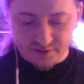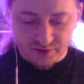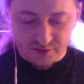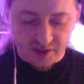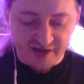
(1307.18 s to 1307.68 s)

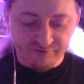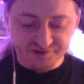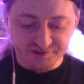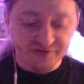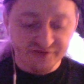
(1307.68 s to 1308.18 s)
every
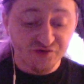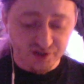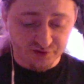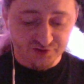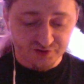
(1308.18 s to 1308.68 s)
7
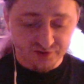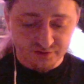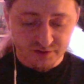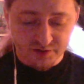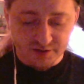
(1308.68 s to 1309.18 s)
years,
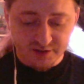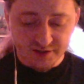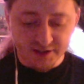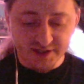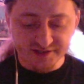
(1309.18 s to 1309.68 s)

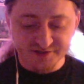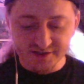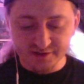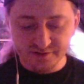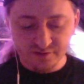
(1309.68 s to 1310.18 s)
he had
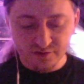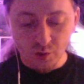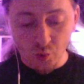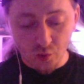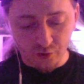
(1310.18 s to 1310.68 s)
said,
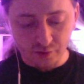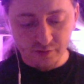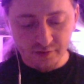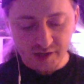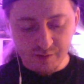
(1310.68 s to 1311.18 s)
or
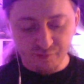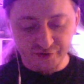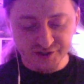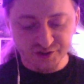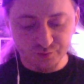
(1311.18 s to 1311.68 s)
a
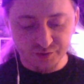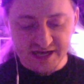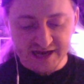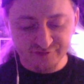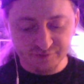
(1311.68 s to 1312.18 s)
price would
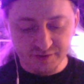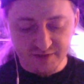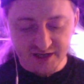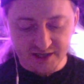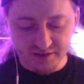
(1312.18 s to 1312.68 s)
have to be
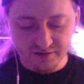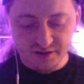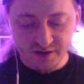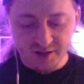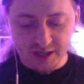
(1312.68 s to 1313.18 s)
paid,
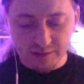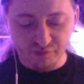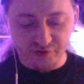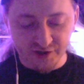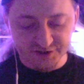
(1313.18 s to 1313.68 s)
a
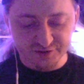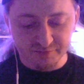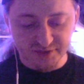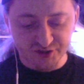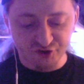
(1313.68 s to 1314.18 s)
price
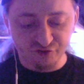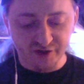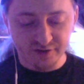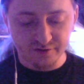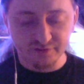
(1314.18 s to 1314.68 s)
much
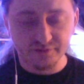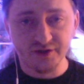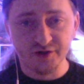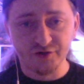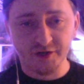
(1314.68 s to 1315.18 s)
greater than a
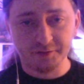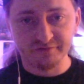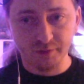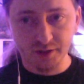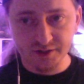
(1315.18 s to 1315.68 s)
drop of
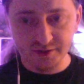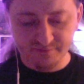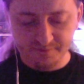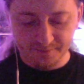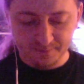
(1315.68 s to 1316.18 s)
blood.
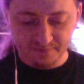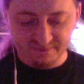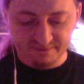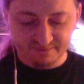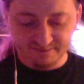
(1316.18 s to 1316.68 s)

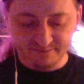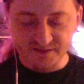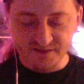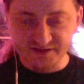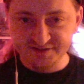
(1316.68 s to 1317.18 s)

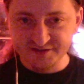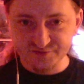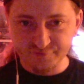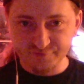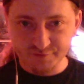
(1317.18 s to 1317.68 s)
That sounds
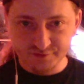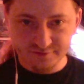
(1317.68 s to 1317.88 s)
familiar.